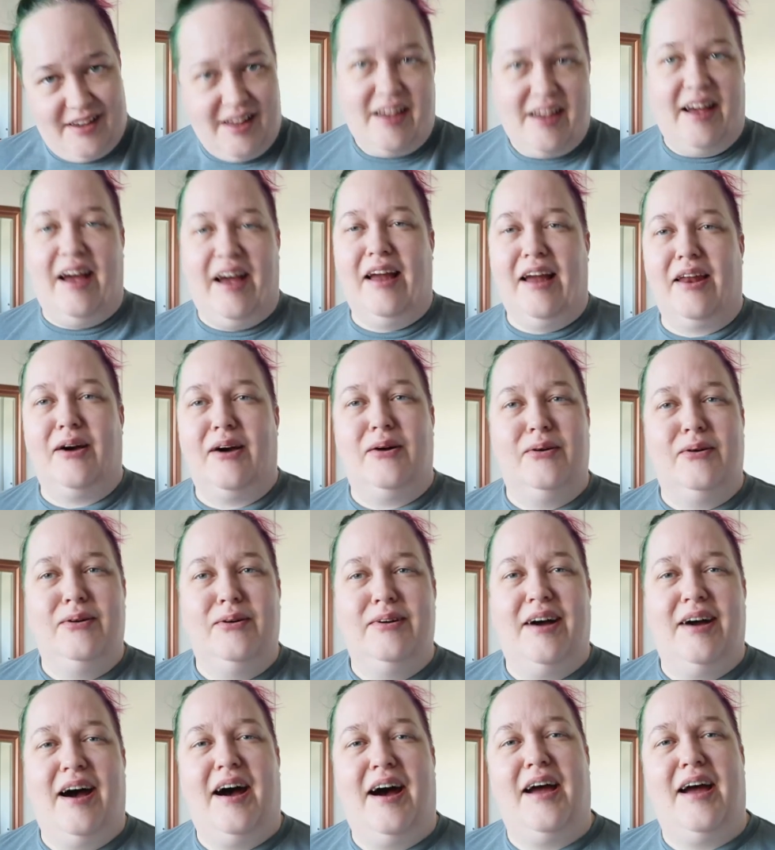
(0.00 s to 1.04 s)
hello,
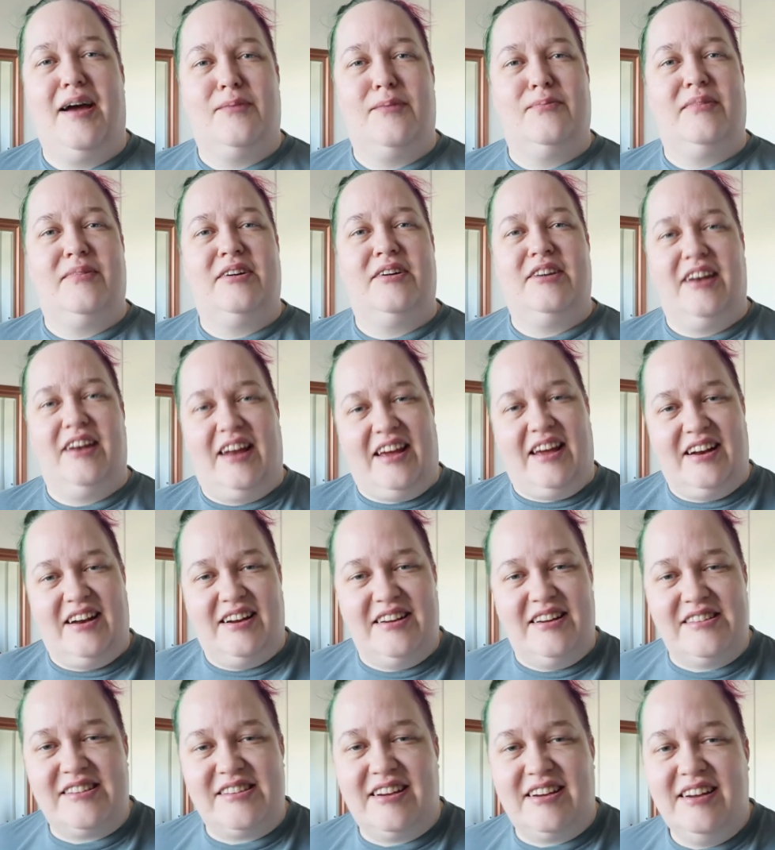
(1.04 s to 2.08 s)
I am
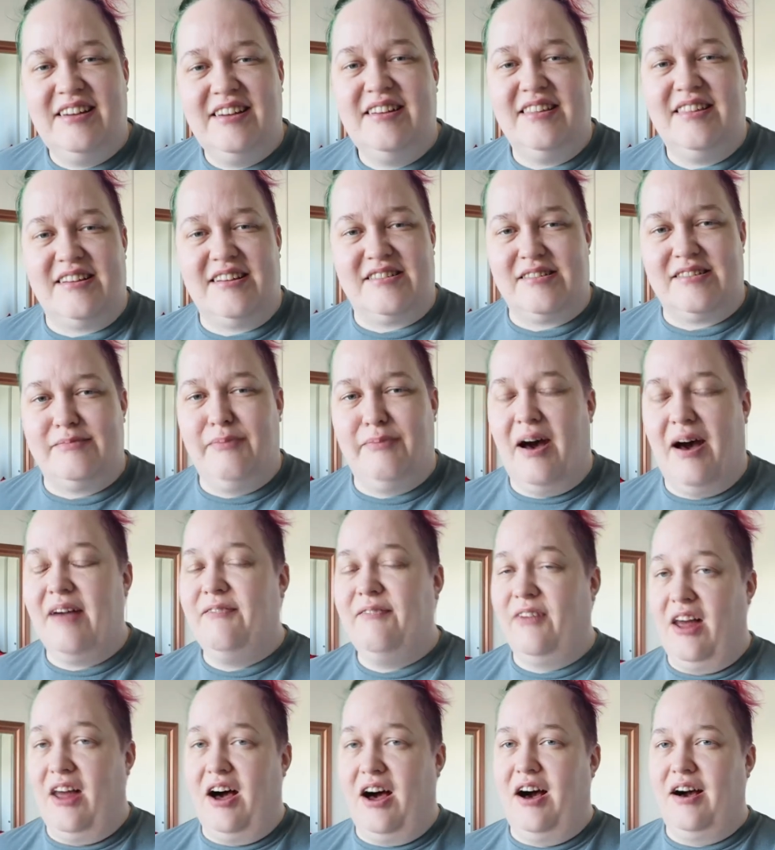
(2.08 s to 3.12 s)
Niskanen. This is my
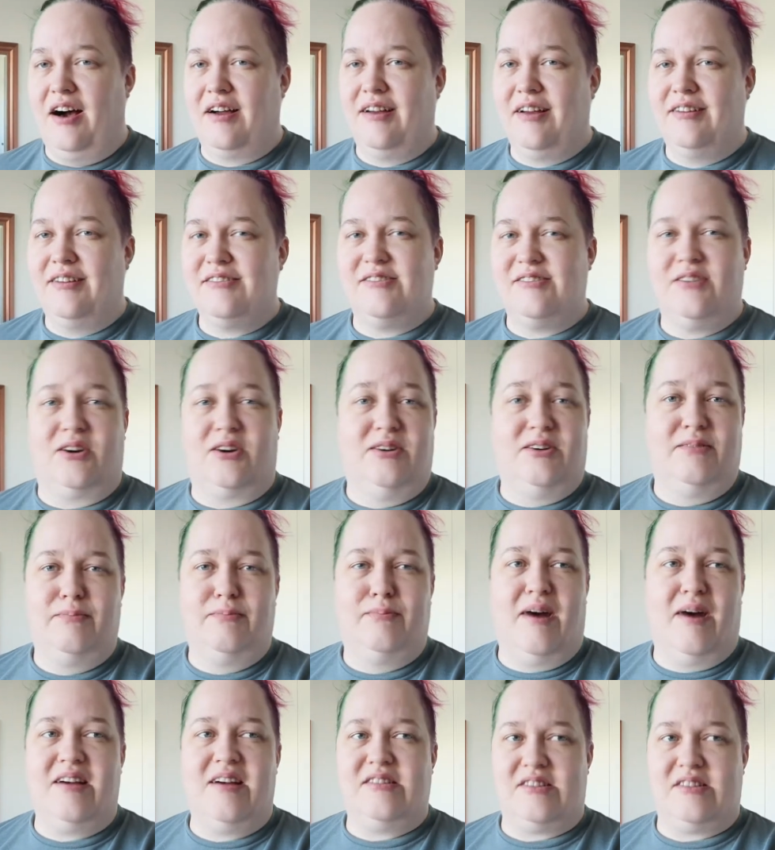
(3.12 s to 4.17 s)
vlog, so
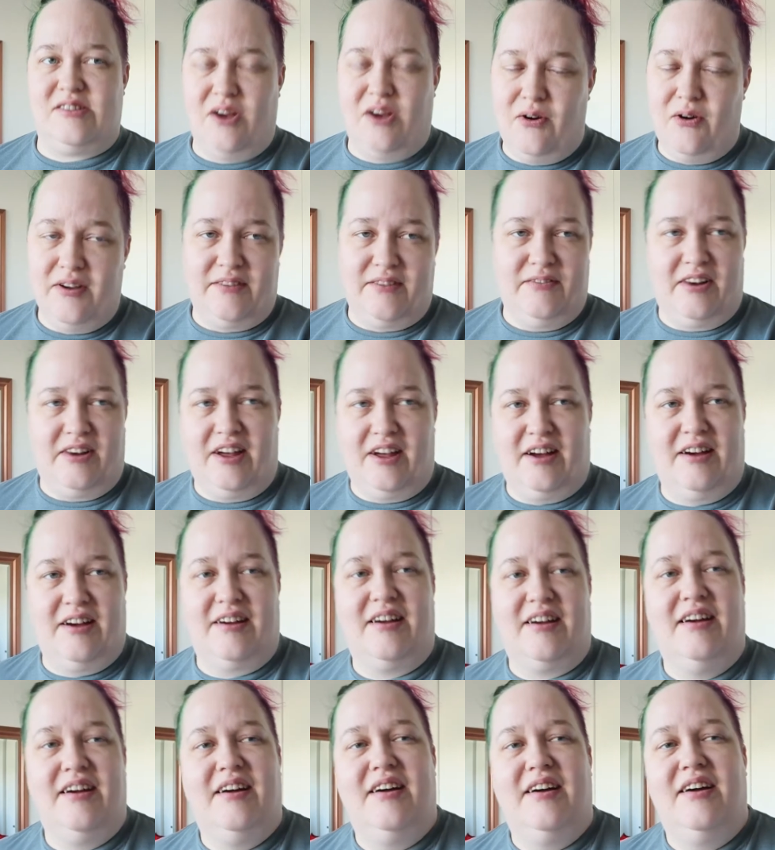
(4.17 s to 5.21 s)
my sewing
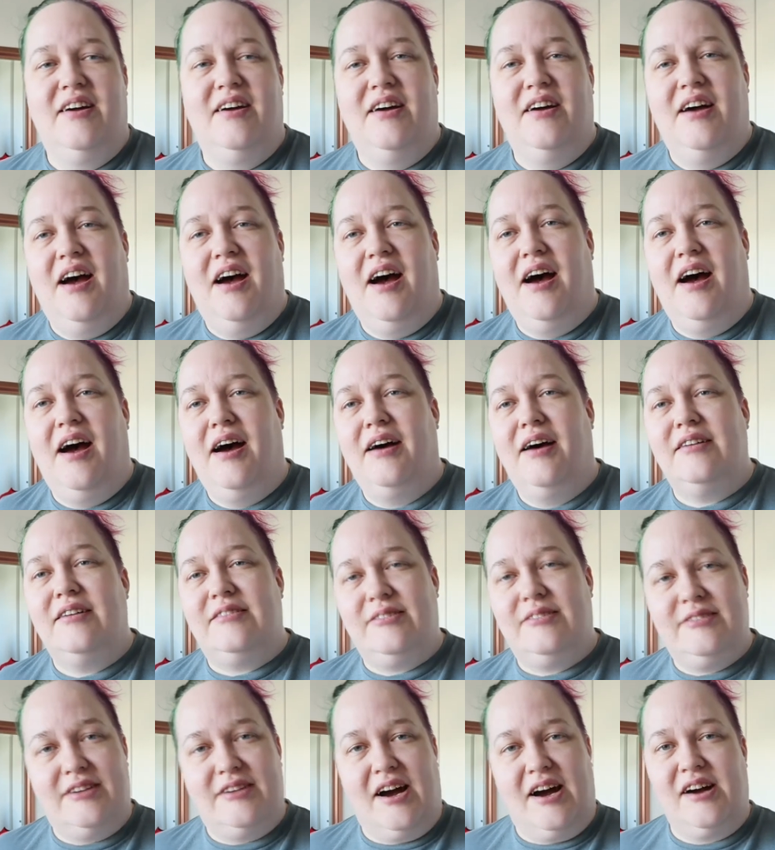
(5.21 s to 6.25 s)
vlog, to
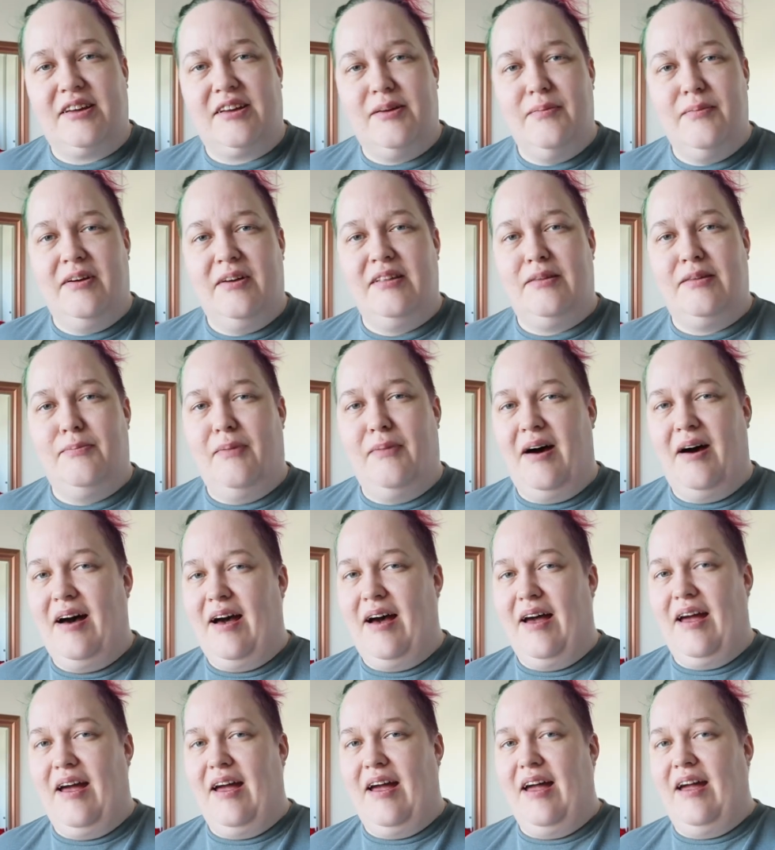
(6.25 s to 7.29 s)
document
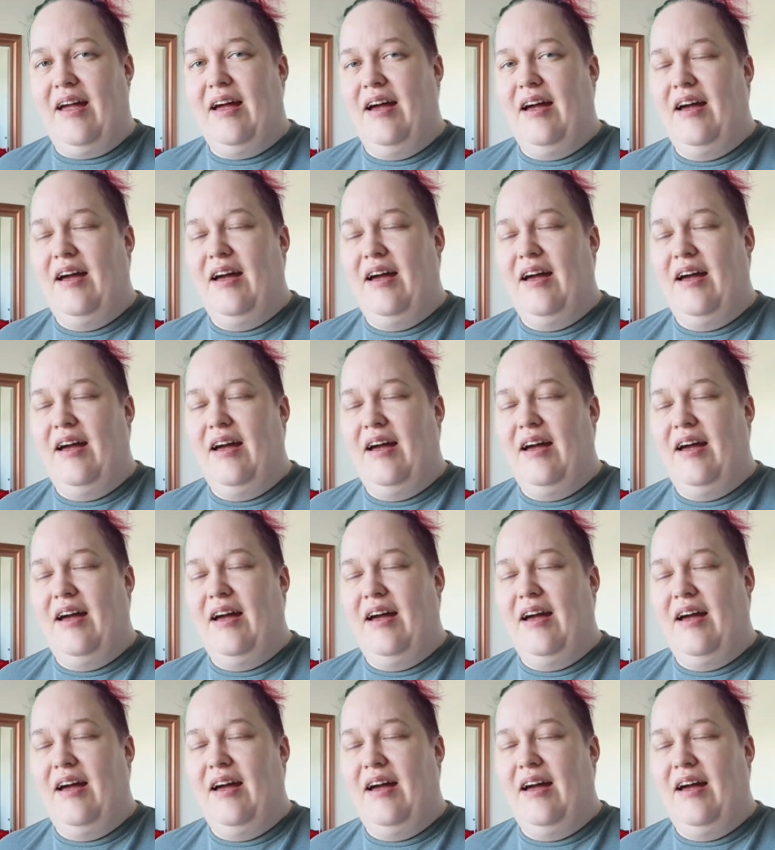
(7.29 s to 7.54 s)
my,